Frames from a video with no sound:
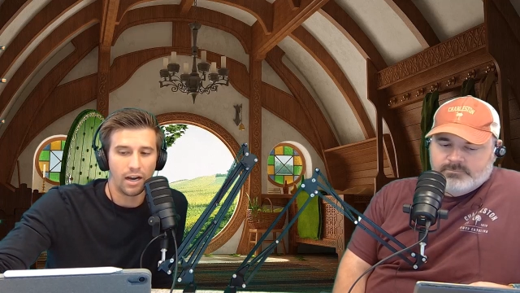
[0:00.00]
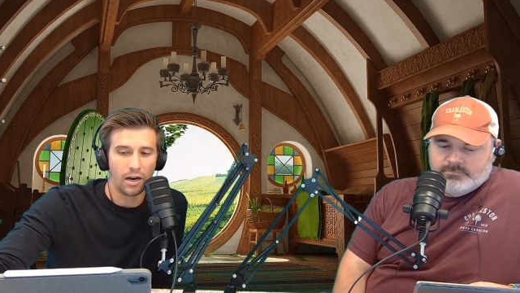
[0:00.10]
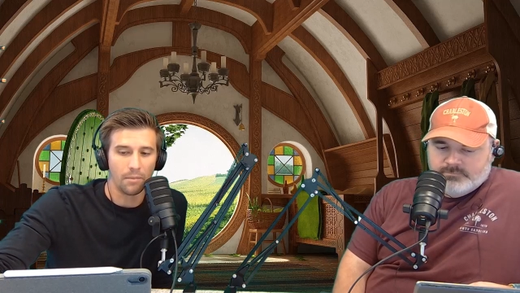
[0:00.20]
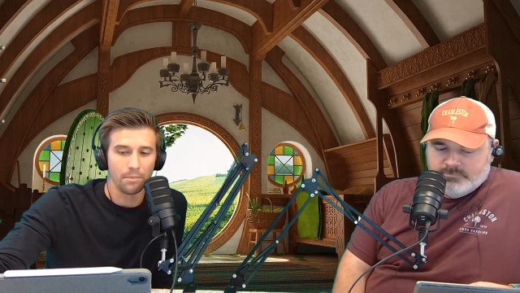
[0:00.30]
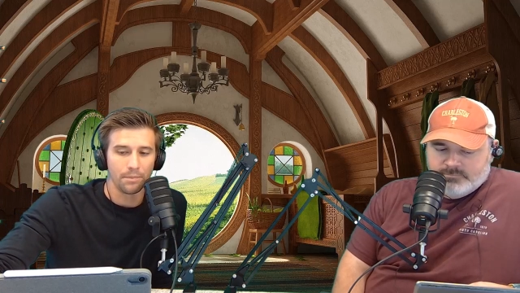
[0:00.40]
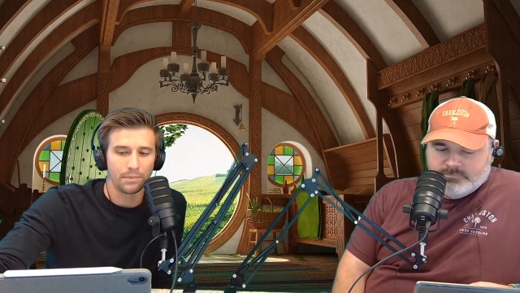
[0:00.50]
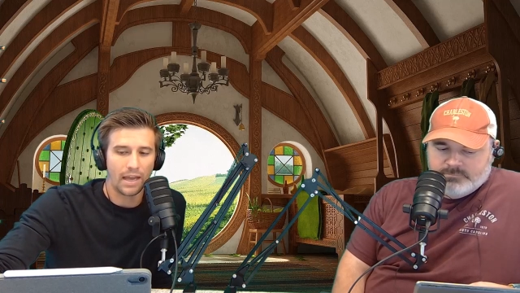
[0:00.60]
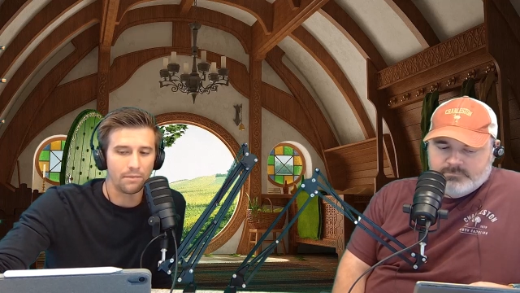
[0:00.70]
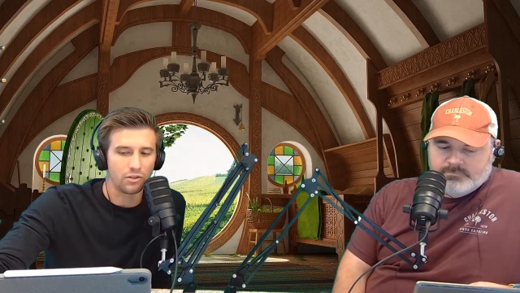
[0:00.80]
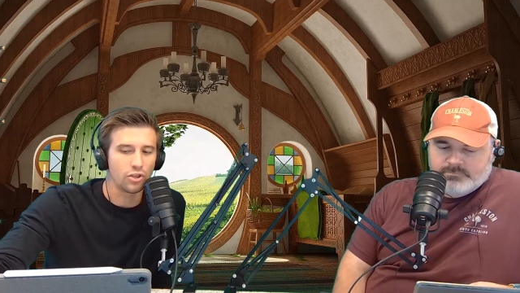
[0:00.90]

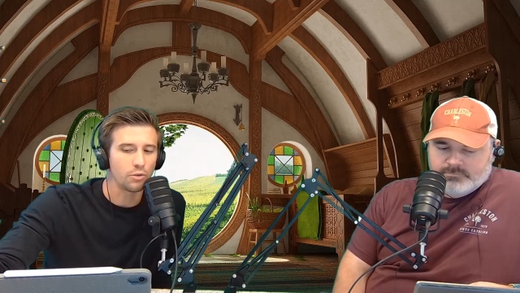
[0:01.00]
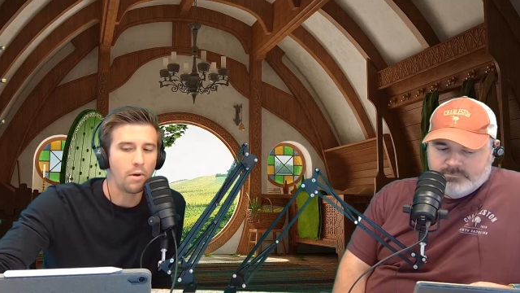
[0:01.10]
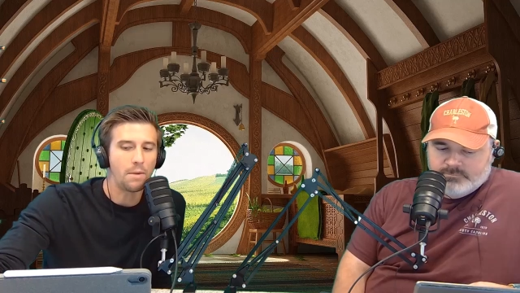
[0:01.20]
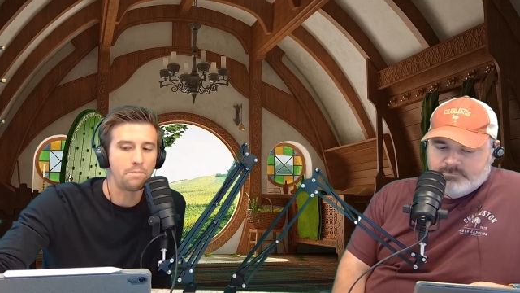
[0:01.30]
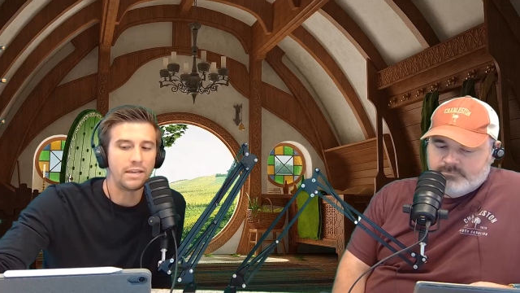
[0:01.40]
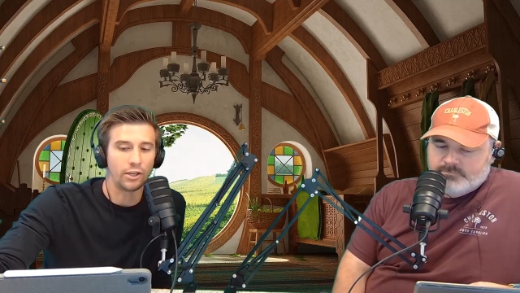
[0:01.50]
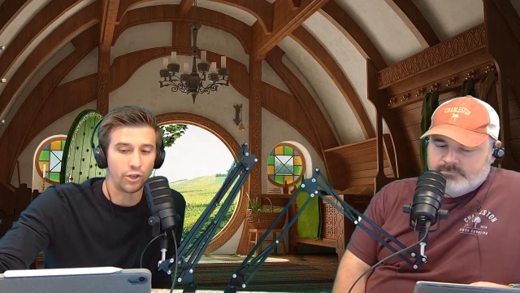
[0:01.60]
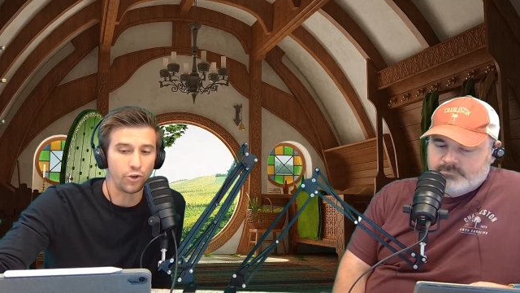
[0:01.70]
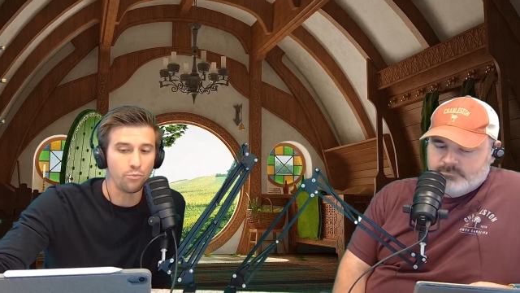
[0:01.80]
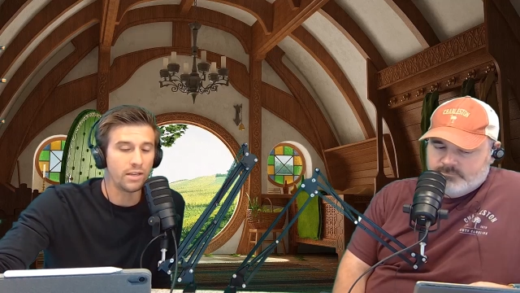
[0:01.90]
Speaker 1: that just by being
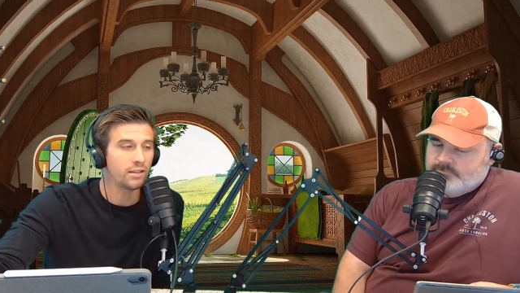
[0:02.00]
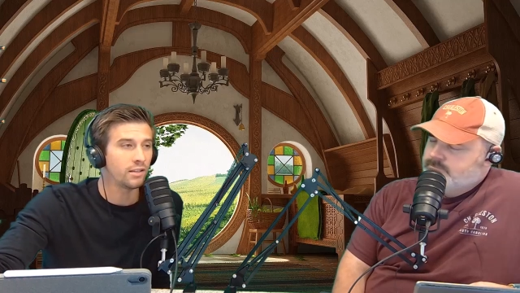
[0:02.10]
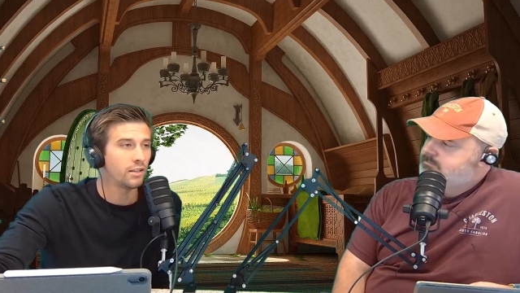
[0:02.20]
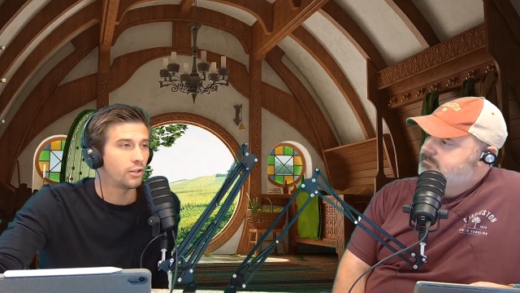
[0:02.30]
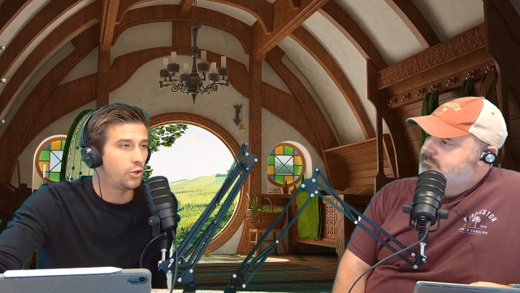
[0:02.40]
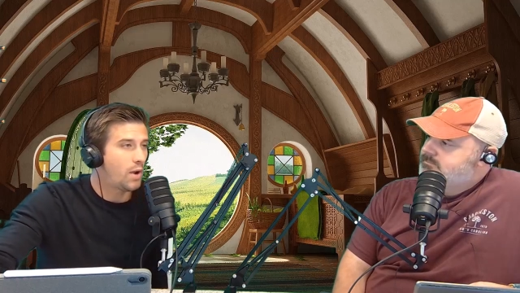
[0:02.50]
human, you